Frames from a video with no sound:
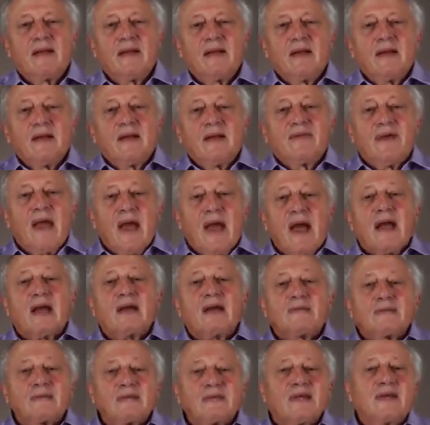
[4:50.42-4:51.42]
The
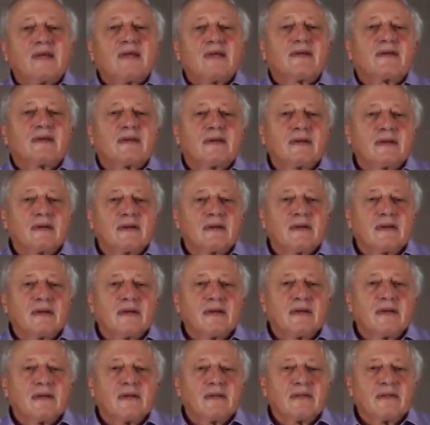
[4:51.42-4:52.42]
Arab state
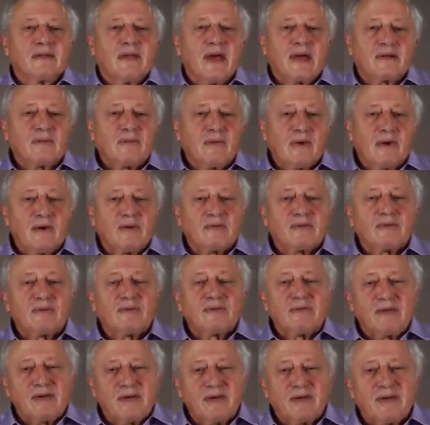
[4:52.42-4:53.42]
that was to
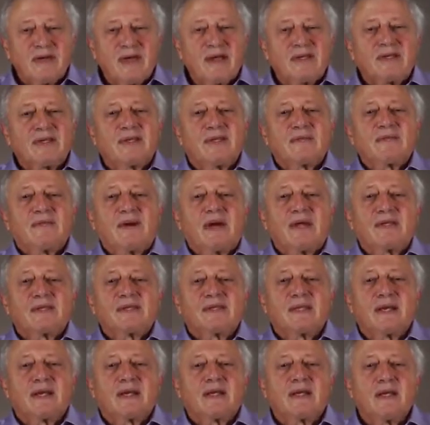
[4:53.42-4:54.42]
be created in
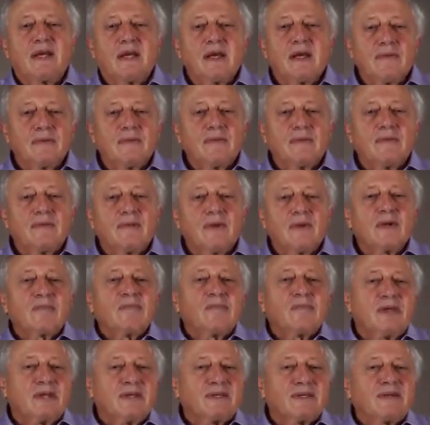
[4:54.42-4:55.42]
Palestine would not
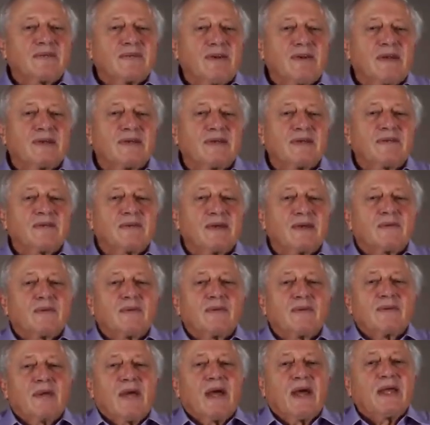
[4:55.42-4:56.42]
be independent, but
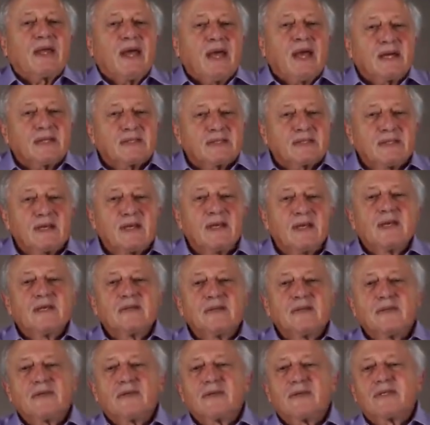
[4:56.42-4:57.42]
would be annexed
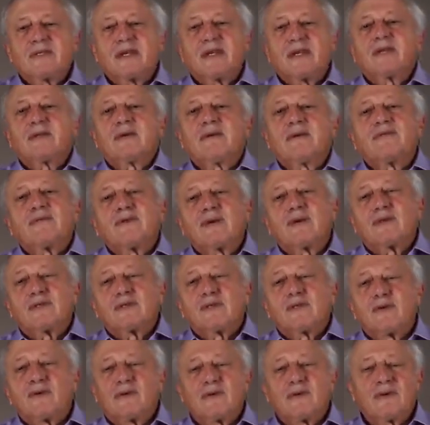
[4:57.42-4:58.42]
to the state of
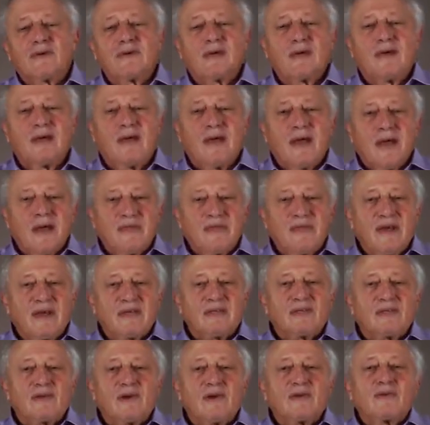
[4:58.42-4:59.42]
Transjordan. and
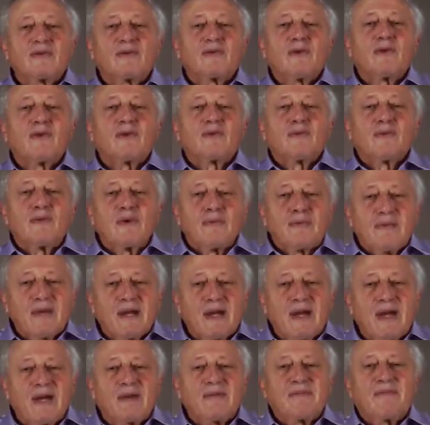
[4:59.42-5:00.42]
thus Transjordan would
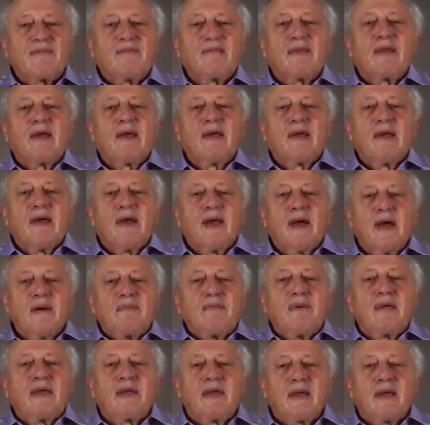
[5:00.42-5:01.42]
become a
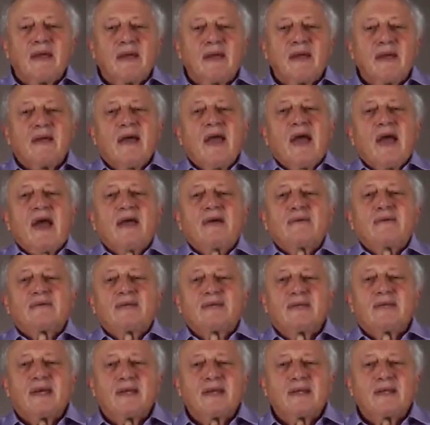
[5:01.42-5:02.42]
big Arab
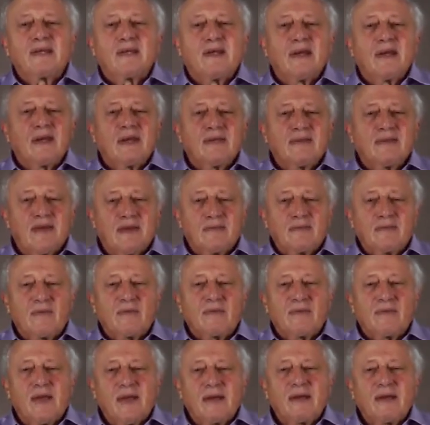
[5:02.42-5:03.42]
state that
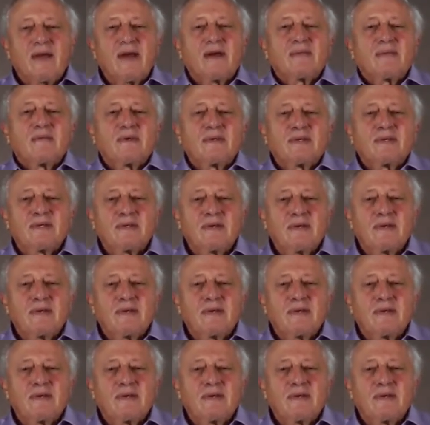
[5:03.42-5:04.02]
would encompass